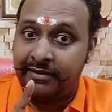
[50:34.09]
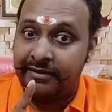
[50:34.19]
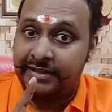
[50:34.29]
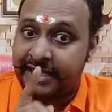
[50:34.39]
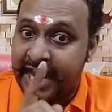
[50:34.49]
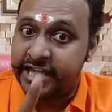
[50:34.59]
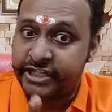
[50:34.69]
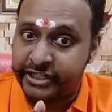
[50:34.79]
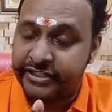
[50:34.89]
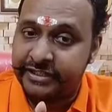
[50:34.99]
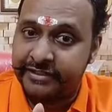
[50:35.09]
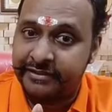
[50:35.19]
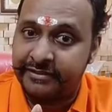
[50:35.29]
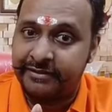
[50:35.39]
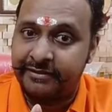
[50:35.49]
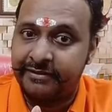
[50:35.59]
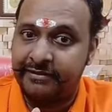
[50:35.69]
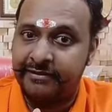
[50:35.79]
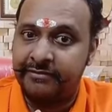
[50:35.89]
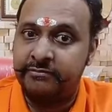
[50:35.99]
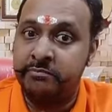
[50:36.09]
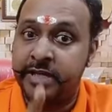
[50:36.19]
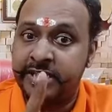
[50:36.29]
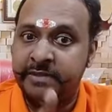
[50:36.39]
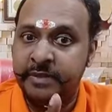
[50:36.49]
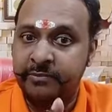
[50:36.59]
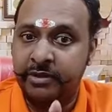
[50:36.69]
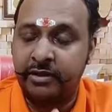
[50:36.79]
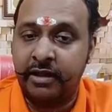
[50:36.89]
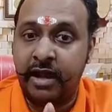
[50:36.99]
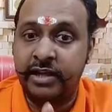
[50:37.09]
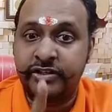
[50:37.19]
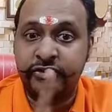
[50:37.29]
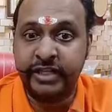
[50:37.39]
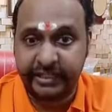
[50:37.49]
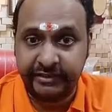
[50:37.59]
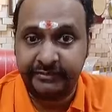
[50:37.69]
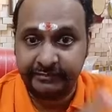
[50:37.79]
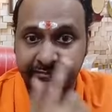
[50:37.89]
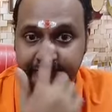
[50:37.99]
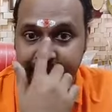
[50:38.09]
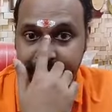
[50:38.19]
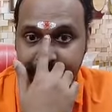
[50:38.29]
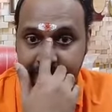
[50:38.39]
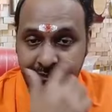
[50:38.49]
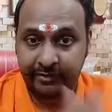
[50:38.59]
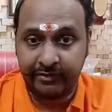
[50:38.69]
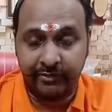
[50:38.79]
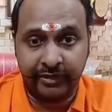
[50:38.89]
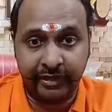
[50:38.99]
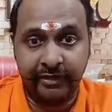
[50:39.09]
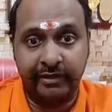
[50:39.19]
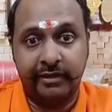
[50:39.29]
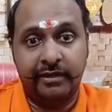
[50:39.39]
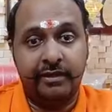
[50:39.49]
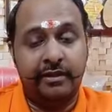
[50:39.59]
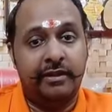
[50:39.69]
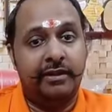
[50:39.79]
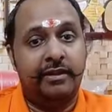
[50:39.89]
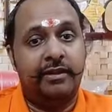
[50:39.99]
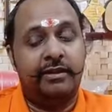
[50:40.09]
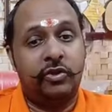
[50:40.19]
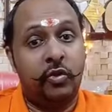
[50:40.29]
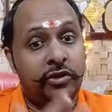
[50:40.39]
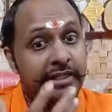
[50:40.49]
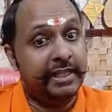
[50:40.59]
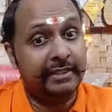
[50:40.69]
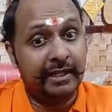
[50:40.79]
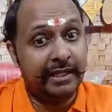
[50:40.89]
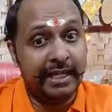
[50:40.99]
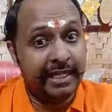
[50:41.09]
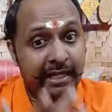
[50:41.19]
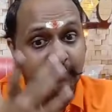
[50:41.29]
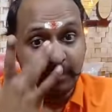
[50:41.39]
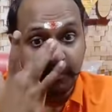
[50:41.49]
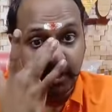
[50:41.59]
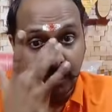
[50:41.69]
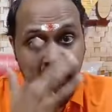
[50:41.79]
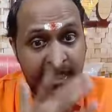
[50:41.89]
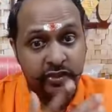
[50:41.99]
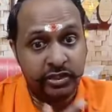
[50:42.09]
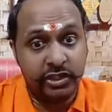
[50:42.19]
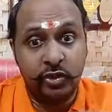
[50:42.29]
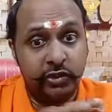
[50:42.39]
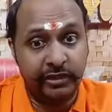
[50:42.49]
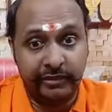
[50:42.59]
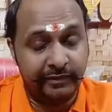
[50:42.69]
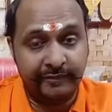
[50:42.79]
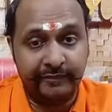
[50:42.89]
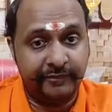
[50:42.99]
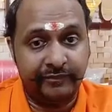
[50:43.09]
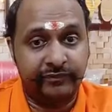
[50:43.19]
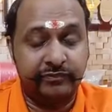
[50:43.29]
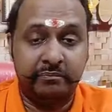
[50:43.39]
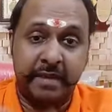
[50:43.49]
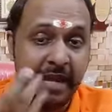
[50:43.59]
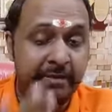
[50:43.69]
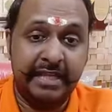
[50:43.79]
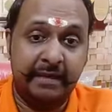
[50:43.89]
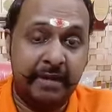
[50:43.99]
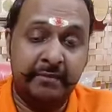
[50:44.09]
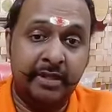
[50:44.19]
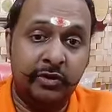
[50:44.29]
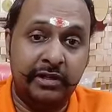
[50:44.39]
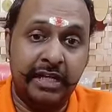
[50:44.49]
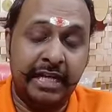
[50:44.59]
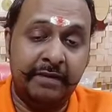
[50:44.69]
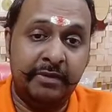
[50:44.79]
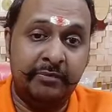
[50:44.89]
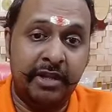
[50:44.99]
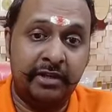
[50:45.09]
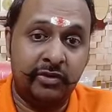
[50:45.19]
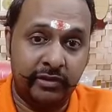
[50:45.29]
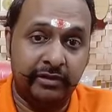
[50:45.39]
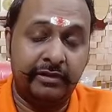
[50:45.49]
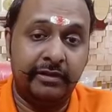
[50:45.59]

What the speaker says: The catch is, best people are strict. Okay? Don't think that lenient people are actually good. Maybe they may be good. Lenient people are good.